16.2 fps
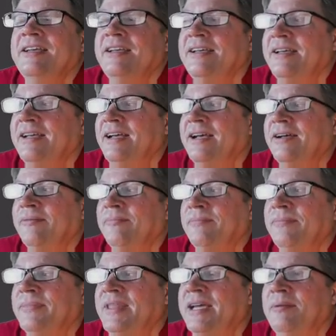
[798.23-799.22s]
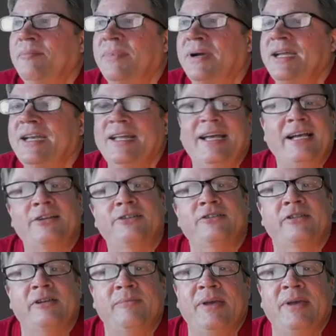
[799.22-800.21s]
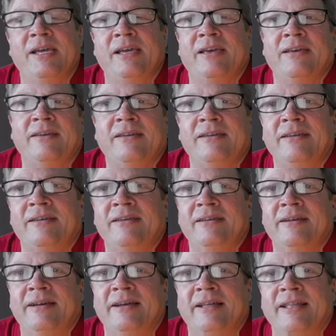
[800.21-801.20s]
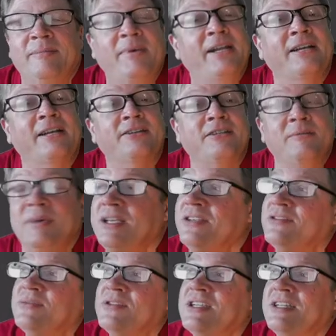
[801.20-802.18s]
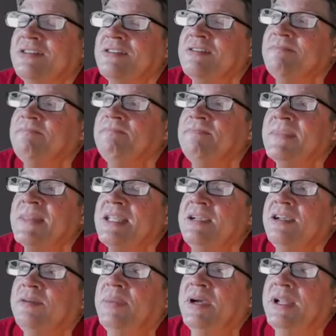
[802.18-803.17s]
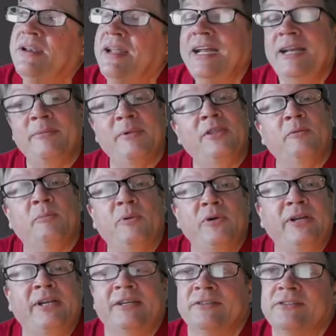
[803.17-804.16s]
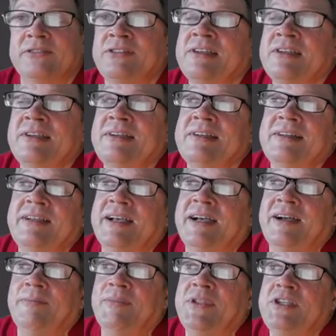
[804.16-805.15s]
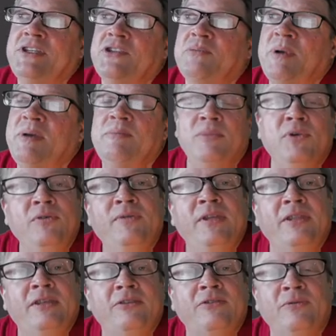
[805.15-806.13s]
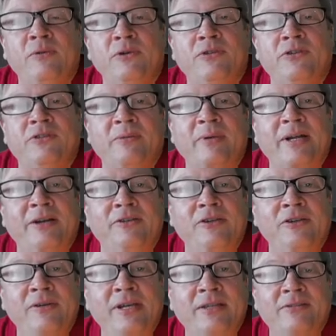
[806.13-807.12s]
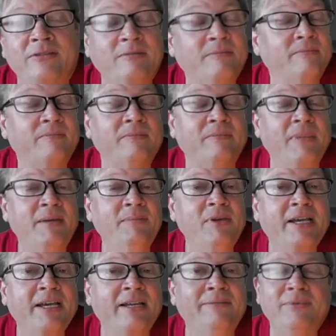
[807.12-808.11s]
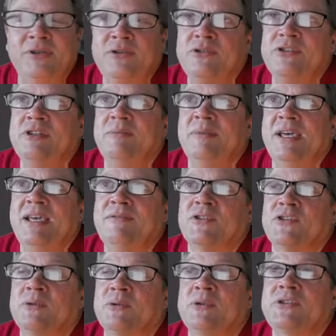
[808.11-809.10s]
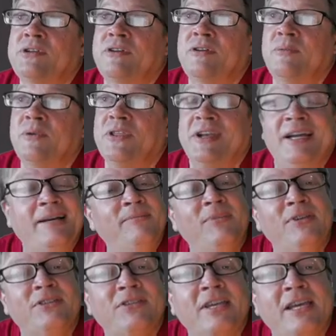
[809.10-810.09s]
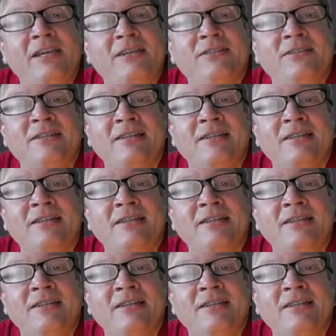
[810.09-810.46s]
um, that might actually make uh, that might actually make some sense. But anyway, the point is um, that just by moving these forces around, you get some maybe kind of interesting behavior. So we started with an obvious case,